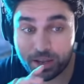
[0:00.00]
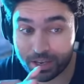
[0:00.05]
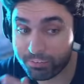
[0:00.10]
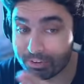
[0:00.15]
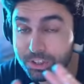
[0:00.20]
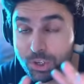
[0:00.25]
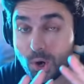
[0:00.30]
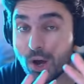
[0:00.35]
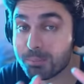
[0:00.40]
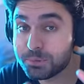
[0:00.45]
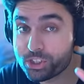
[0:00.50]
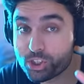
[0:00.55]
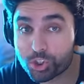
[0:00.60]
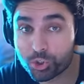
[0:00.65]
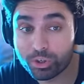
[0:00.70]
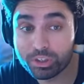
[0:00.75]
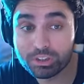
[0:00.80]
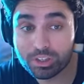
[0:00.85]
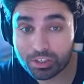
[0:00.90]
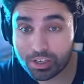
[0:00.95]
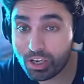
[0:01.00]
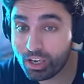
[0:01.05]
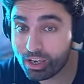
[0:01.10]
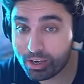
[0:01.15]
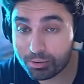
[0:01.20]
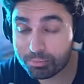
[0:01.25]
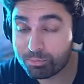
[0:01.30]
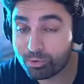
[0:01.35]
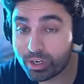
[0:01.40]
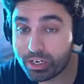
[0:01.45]
Even though I'm enjoying the
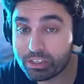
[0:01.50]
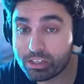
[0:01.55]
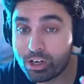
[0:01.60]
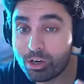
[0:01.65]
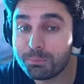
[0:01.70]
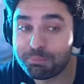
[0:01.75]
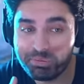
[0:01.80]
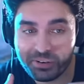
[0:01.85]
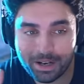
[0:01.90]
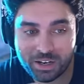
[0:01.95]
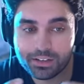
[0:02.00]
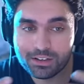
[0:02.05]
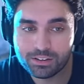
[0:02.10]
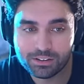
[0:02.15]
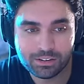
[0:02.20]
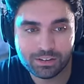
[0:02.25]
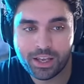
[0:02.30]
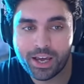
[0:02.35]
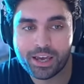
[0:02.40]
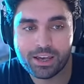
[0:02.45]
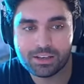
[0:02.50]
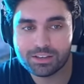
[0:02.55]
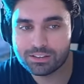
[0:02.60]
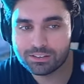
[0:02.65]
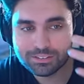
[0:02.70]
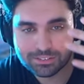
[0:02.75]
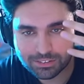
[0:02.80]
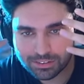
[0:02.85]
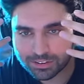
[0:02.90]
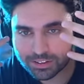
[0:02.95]
game right now, but
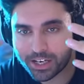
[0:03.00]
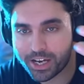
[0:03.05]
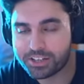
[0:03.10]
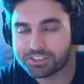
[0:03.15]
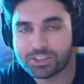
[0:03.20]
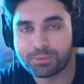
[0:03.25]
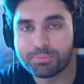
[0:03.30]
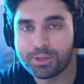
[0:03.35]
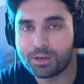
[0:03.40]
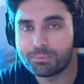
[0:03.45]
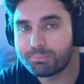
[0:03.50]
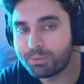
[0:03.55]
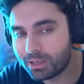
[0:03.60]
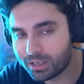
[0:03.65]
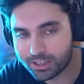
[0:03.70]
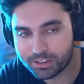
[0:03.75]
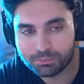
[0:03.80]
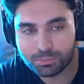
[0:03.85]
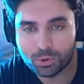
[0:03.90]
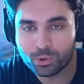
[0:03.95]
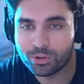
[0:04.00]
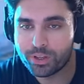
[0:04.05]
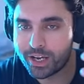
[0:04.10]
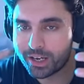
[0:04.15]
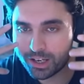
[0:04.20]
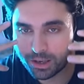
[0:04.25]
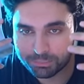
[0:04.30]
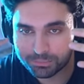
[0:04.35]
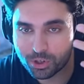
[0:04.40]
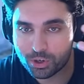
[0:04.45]
like, guys, I'm not blind, bro.
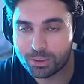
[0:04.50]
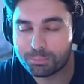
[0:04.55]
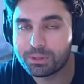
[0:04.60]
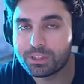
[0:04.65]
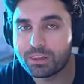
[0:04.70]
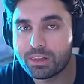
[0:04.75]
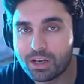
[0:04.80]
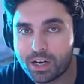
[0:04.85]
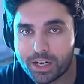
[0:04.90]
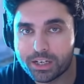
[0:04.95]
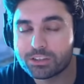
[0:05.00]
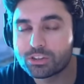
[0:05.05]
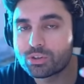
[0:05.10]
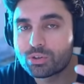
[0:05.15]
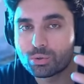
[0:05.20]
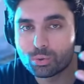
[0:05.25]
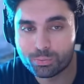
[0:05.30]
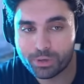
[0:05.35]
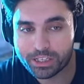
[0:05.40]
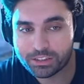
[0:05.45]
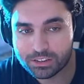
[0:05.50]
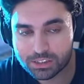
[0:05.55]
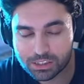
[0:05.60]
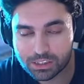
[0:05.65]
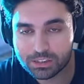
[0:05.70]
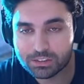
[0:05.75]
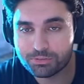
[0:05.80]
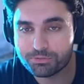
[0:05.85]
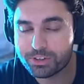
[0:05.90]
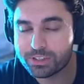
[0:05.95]
Like, I'm gonna be lying through my
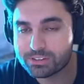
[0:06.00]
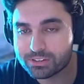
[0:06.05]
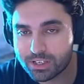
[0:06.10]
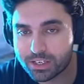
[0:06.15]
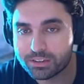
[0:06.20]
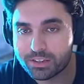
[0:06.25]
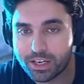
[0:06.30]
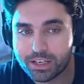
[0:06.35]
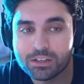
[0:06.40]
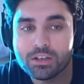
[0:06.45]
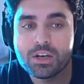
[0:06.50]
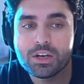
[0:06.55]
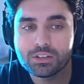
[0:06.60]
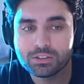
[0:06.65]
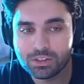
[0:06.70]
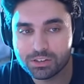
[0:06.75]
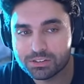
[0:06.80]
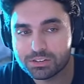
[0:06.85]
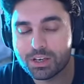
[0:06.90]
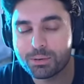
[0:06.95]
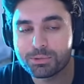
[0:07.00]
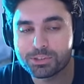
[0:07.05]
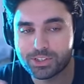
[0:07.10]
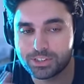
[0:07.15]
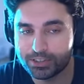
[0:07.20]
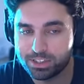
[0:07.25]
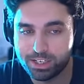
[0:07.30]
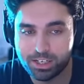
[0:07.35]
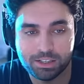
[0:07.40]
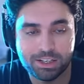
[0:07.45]
teeth if I said that this game
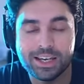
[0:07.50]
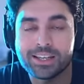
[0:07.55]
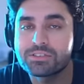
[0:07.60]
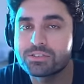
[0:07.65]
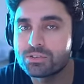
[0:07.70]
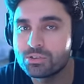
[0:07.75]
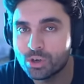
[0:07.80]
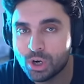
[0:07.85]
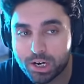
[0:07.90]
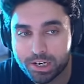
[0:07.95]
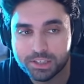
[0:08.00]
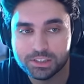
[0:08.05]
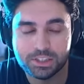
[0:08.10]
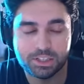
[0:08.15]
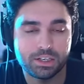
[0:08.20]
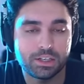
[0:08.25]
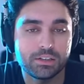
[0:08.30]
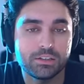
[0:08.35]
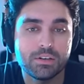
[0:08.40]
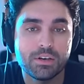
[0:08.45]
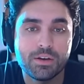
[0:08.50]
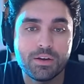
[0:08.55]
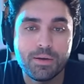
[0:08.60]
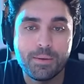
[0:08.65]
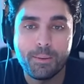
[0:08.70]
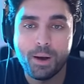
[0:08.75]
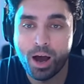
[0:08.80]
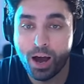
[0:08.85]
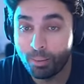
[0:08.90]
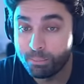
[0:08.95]
is a 10. It's not a 10.
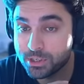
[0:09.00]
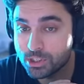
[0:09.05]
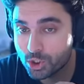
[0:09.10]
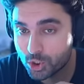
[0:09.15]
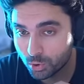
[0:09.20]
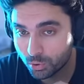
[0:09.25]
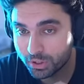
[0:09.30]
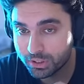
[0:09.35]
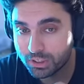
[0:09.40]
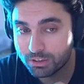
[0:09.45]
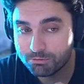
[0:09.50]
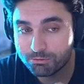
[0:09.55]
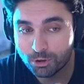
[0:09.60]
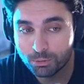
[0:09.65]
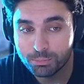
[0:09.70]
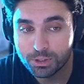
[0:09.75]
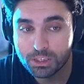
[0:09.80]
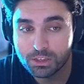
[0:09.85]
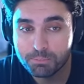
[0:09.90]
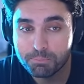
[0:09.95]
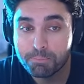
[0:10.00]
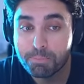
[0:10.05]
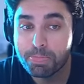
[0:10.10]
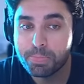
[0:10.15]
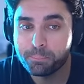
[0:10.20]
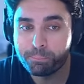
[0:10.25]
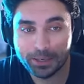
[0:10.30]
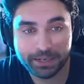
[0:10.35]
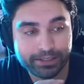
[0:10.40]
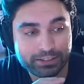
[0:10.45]
I'm enjoying it for me,
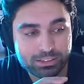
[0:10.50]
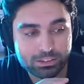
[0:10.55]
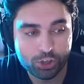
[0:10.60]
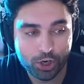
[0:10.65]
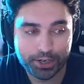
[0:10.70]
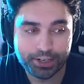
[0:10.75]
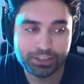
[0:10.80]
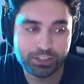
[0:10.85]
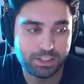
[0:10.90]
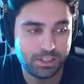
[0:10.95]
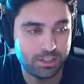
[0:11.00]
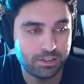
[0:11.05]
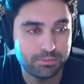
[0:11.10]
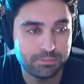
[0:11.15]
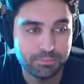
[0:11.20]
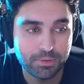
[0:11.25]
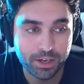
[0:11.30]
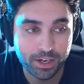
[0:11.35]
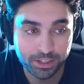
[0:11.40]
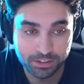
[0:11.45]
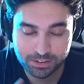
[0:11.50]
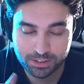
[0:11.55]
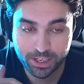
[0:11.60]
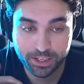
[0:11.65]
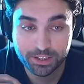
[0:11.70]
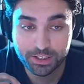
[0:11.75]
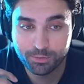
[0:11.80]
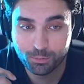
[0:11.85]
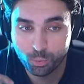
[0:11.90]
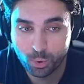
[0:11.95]
but it's not a 10. It's
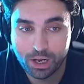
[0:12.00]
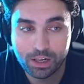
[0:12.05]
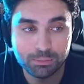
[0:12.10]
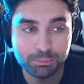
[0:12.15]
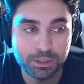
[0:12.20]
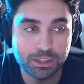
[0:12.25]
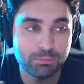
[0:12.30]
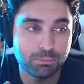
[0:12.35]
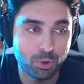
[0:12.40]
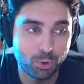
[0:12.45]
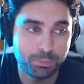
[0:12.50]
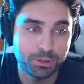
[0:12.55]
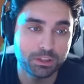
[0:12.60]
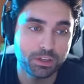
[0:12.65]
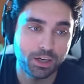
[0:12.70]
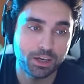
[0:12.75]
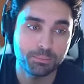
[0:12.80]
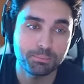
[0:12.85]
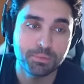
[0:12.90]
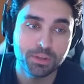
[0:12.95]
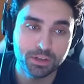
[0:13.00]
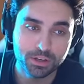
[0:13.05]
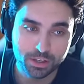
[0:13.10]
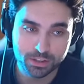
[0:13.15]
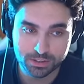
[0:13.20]
like a well-made mobile game.